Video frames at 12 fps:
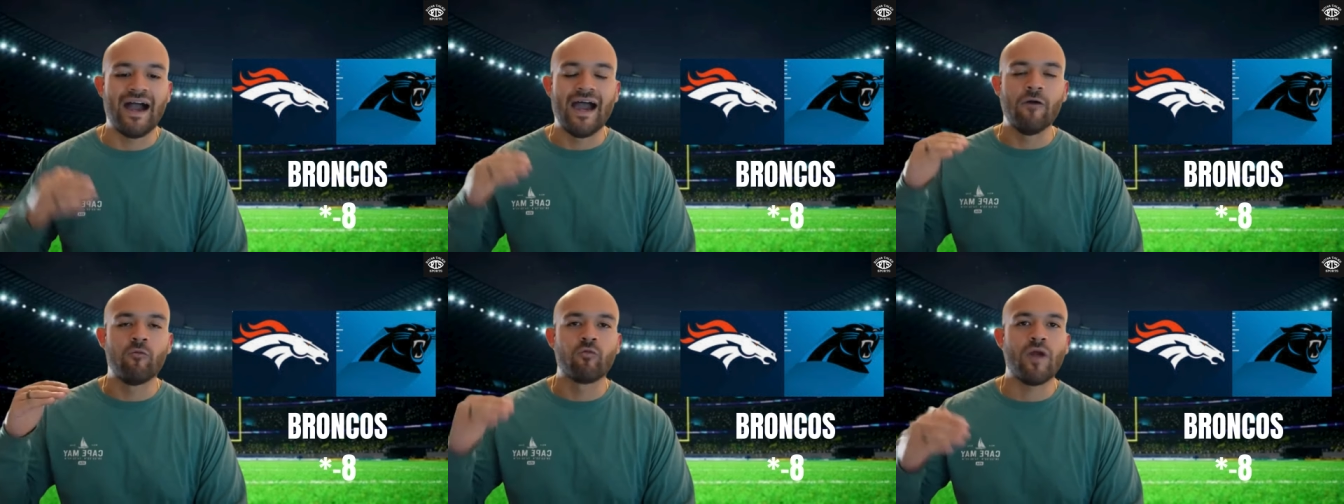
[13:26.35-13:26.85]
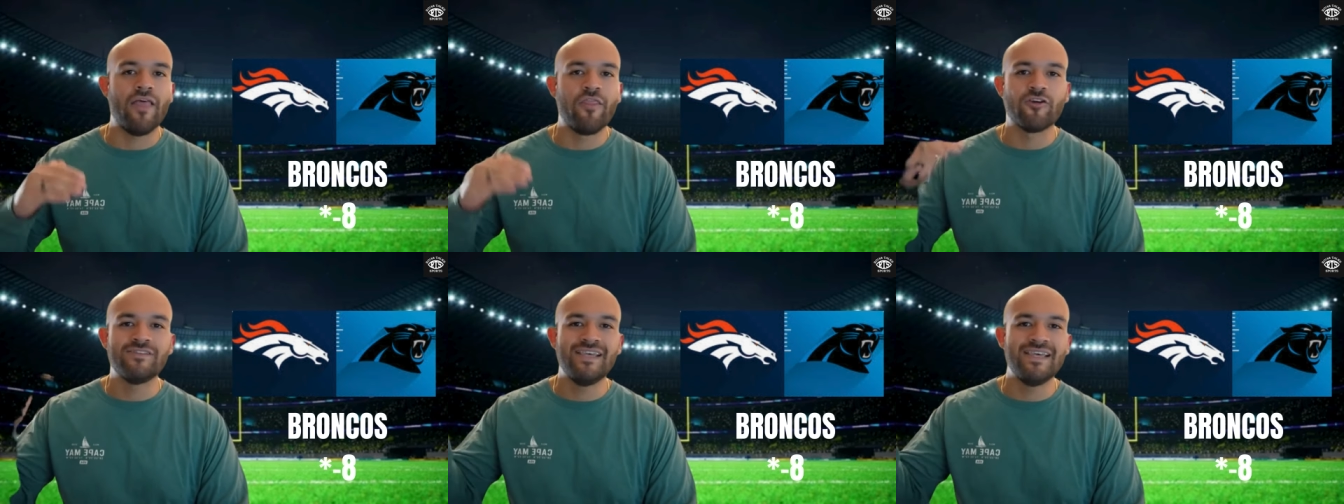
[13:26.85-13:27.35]
I'd
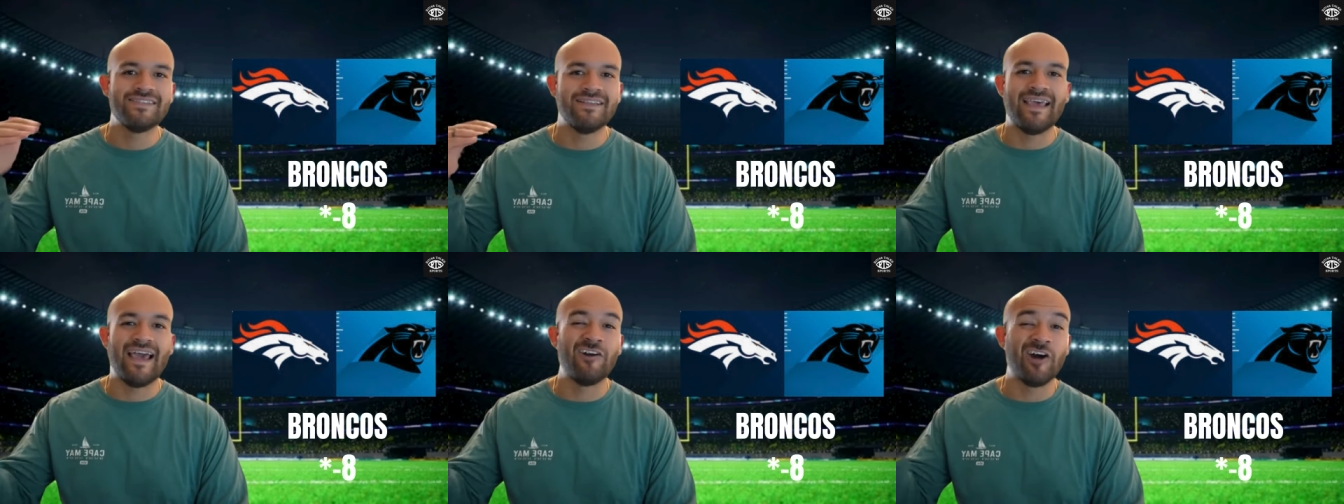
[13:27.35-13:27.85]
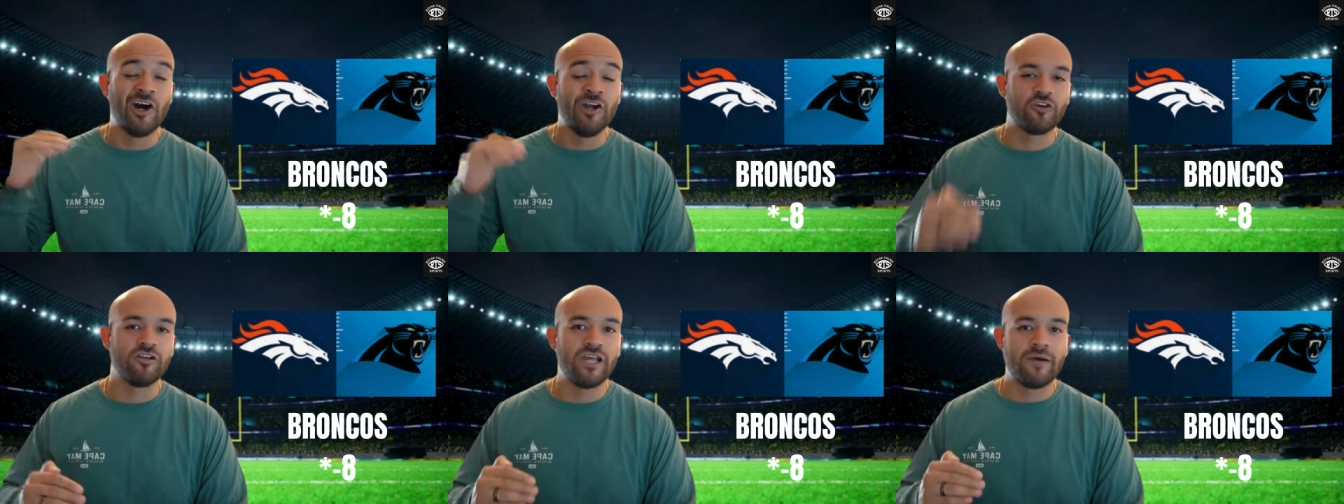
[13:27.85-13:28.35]
rather tease it down
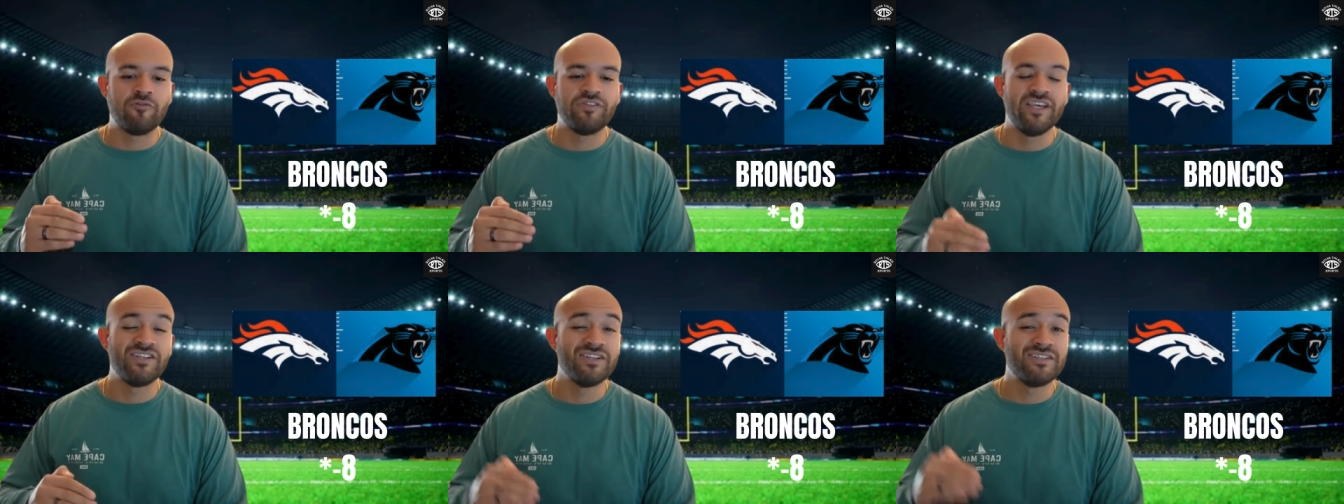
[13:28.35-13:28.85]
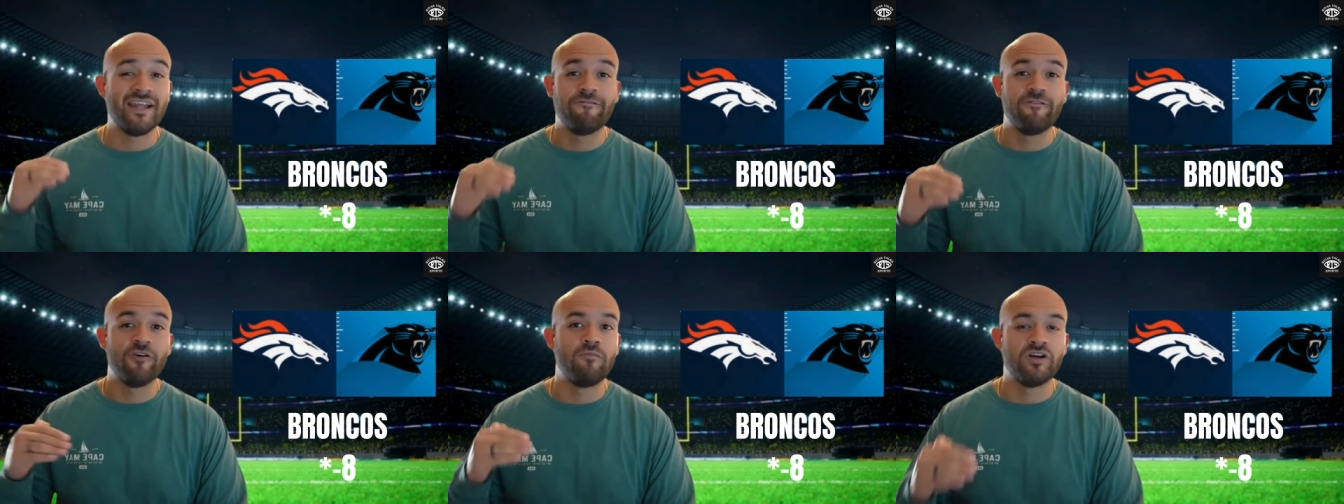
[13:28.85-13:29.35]
under double digits, and I
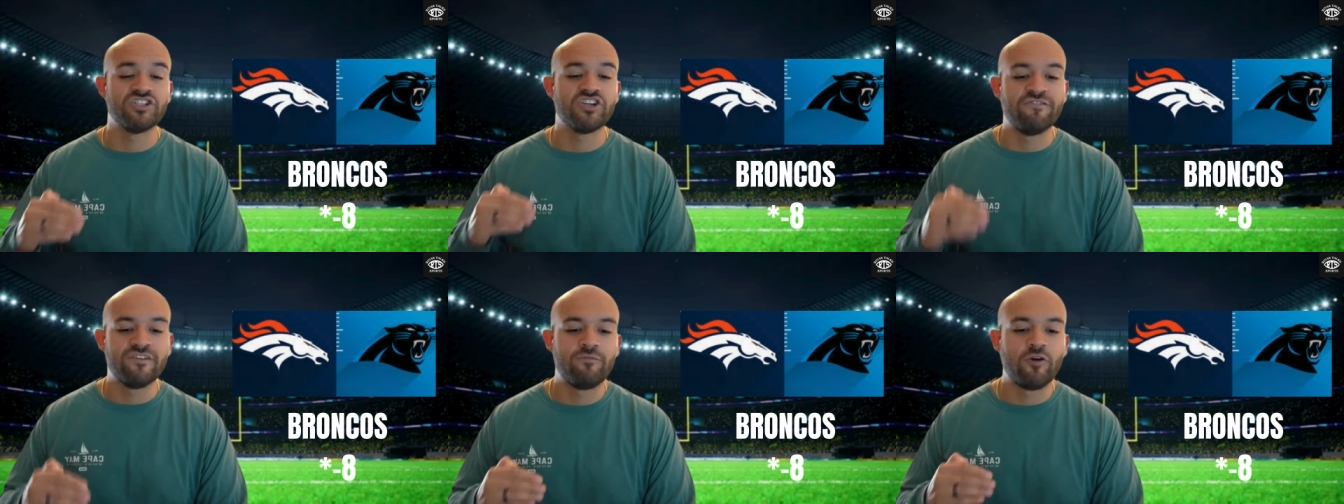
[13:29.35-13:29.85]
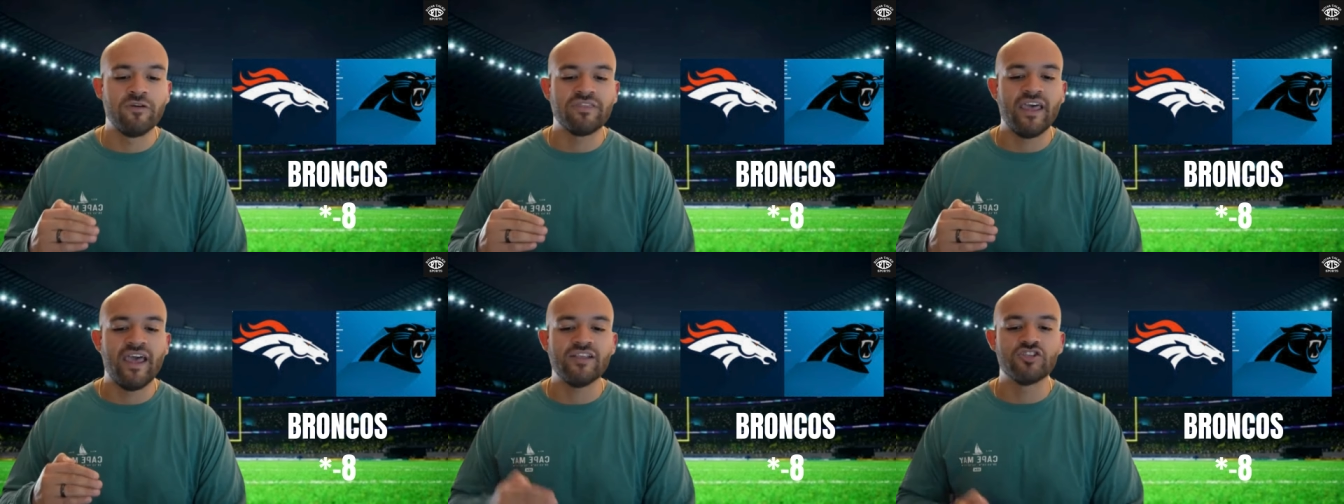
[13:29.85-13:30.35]
feel much comfortable with
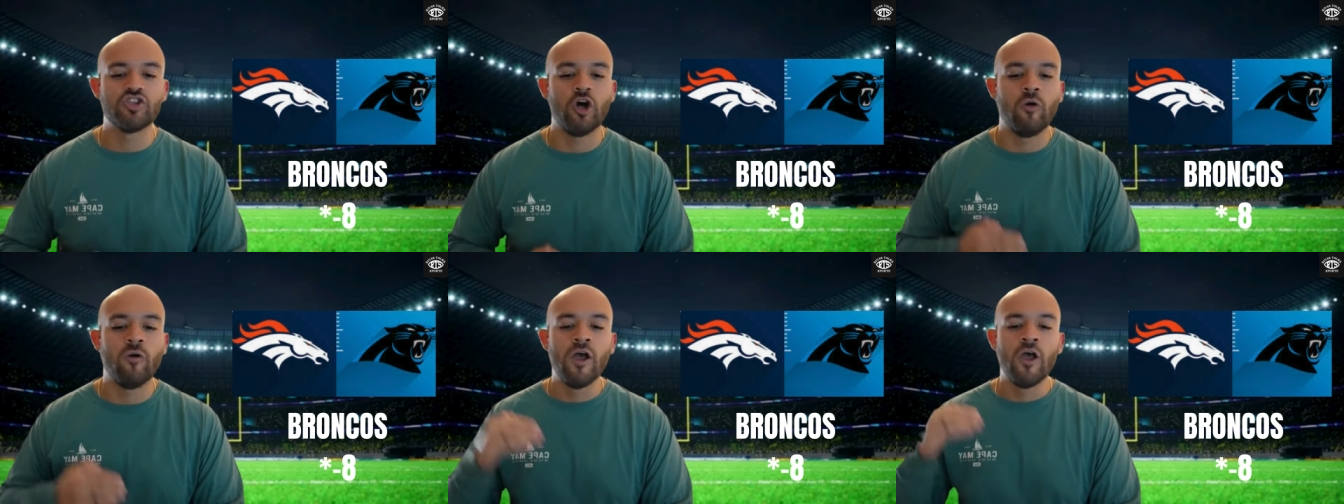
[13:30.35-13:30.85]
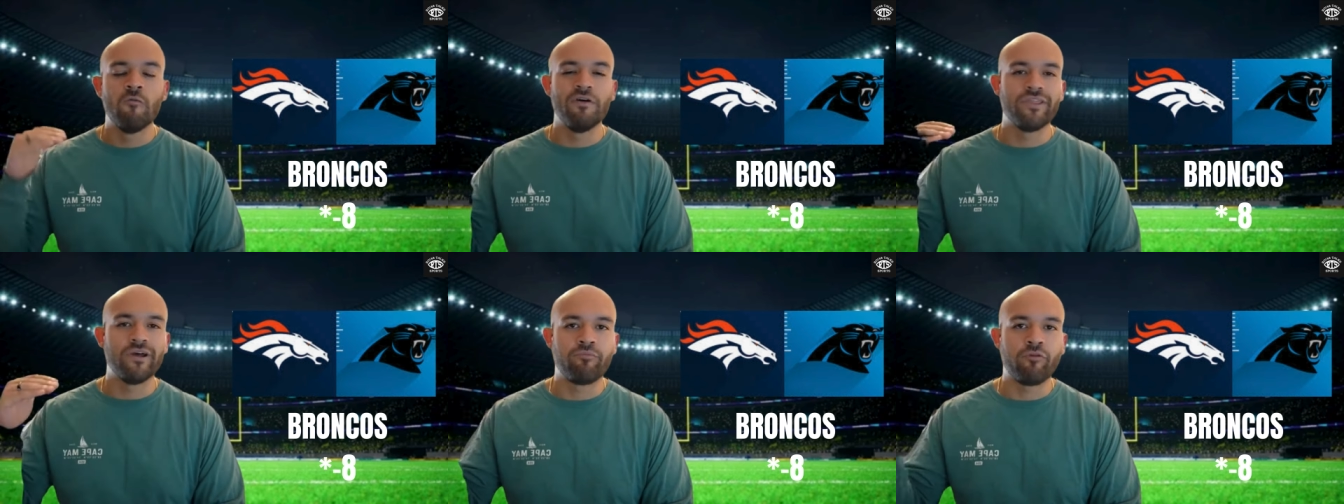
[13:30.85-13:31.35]
that. So with
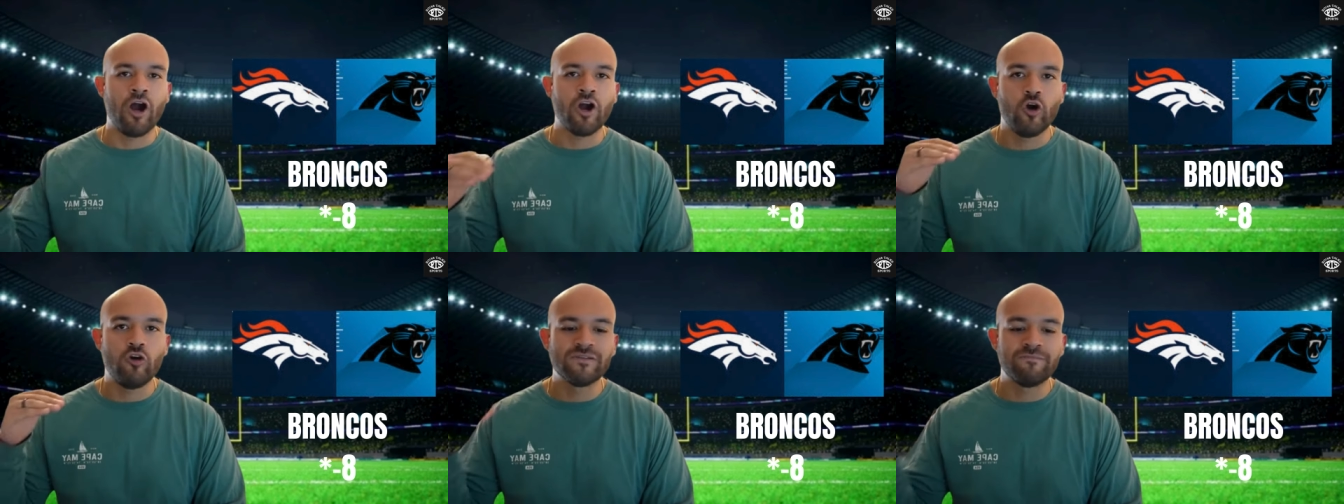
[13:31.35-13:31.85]
the Broncos